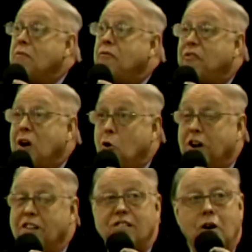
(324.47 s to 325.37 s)

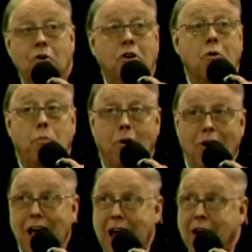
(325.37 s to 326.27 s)
refocus on your
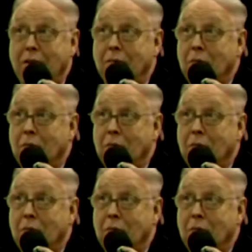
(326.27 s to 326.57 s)
plan.